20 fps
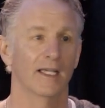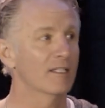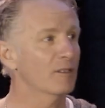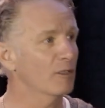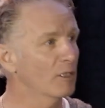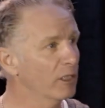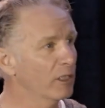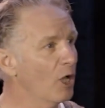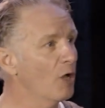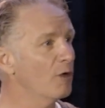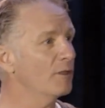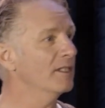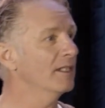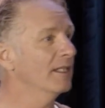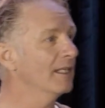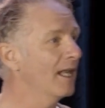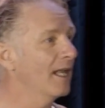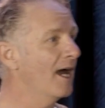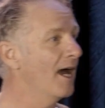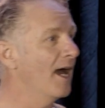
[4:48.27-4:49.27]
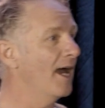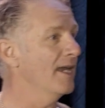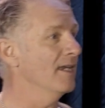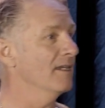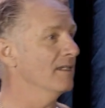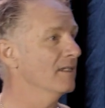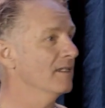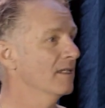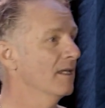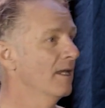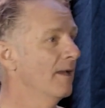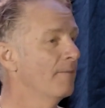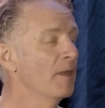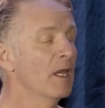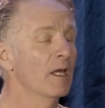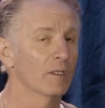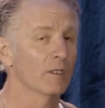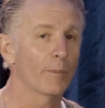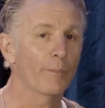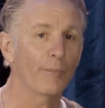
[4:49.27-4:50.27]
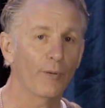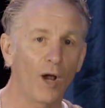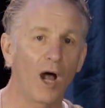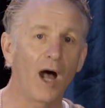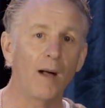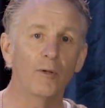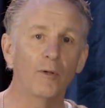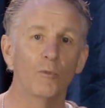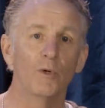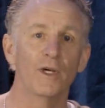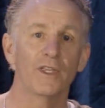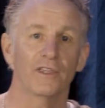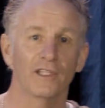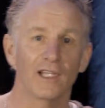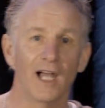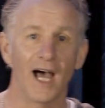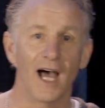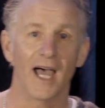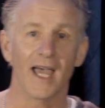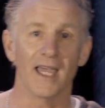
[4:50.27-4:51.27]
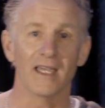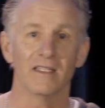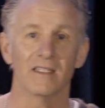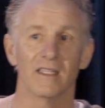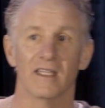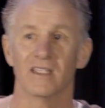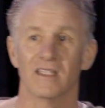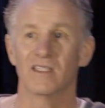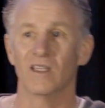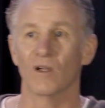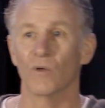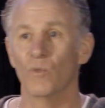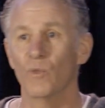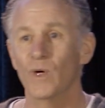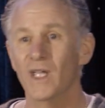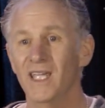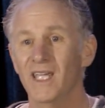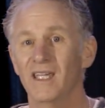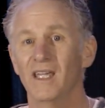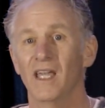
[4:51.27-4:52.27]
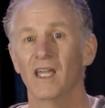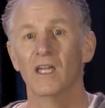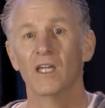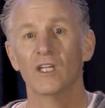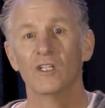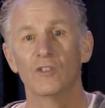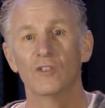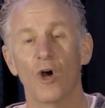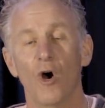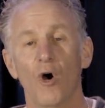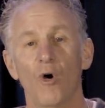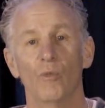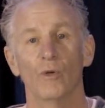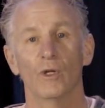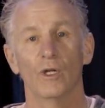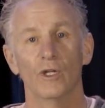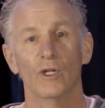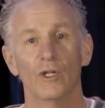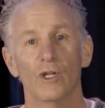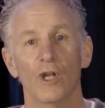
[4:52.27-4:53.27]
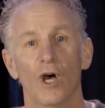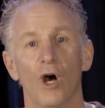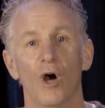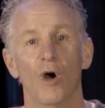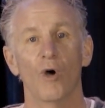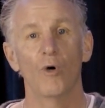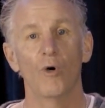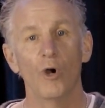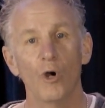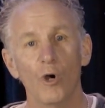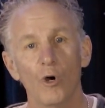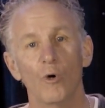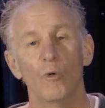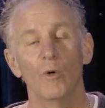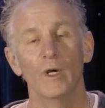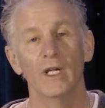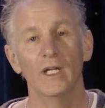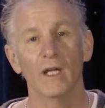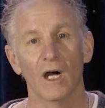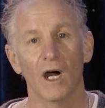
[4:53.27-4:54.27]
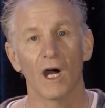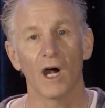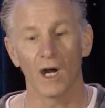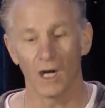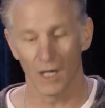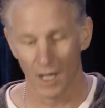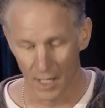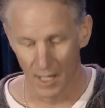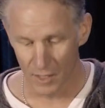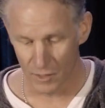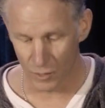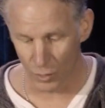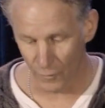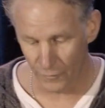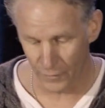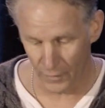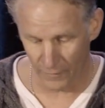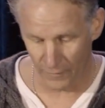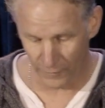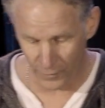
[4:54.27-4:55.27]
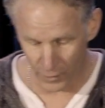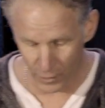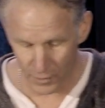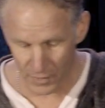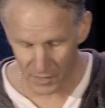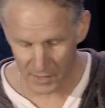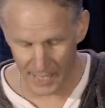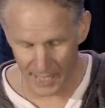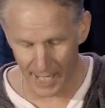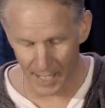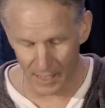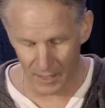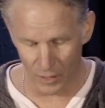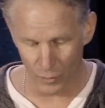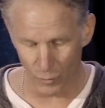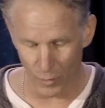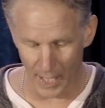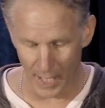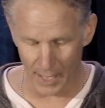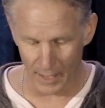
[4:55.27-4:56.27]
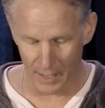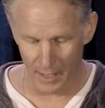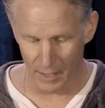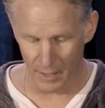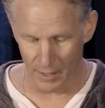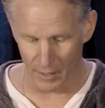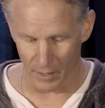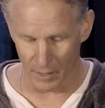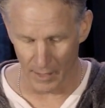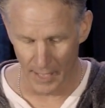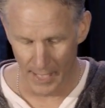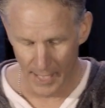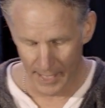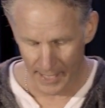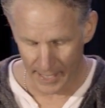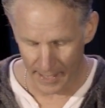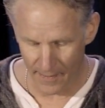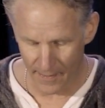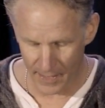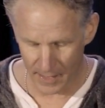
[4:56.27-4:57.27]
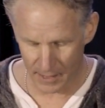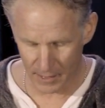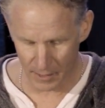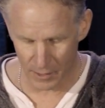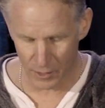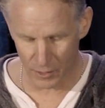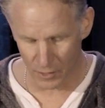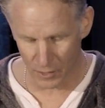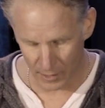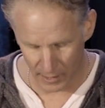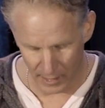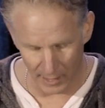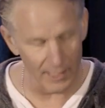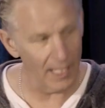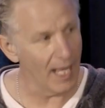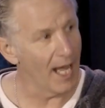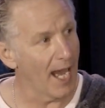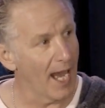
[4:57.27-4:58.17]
It's cloaked in lies. The problem with lies is that we don't know who we are. So if you're standing right here, and this is the